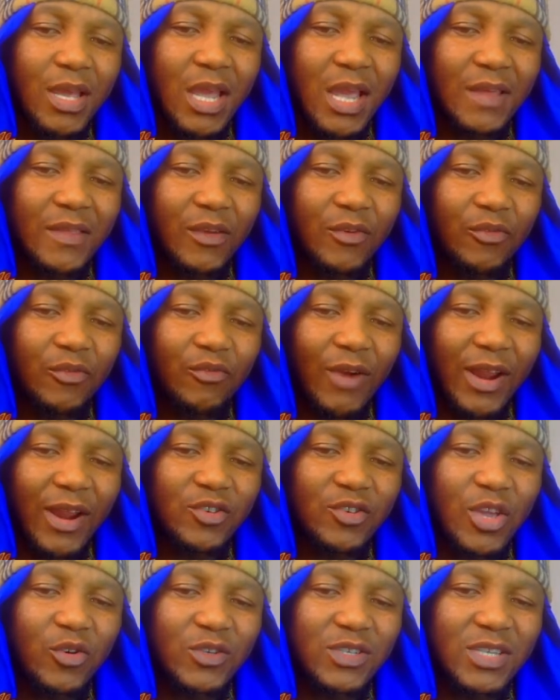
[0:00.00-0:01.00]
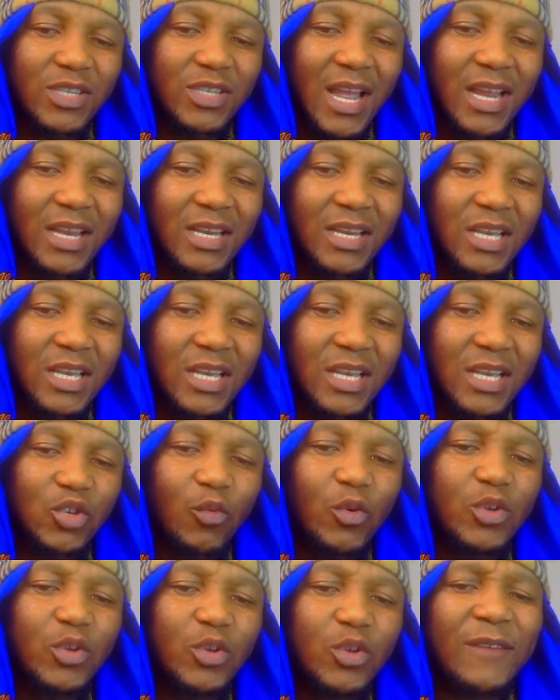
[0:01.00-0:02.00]
And then you write your equal sign. So
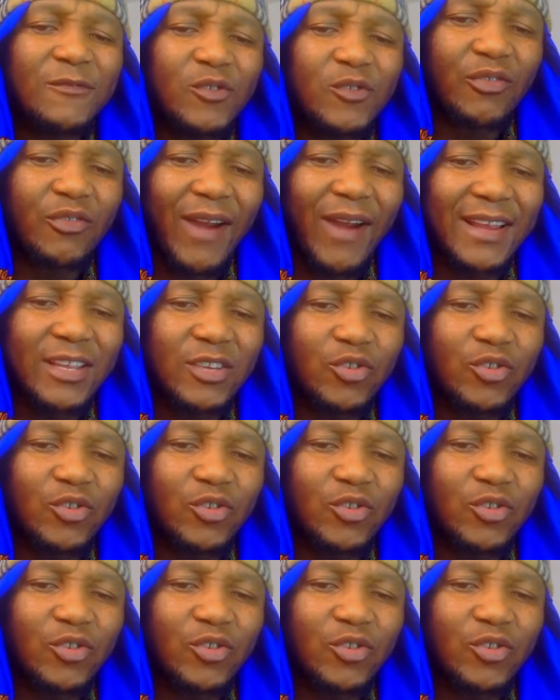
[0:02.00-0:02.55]
what you left right?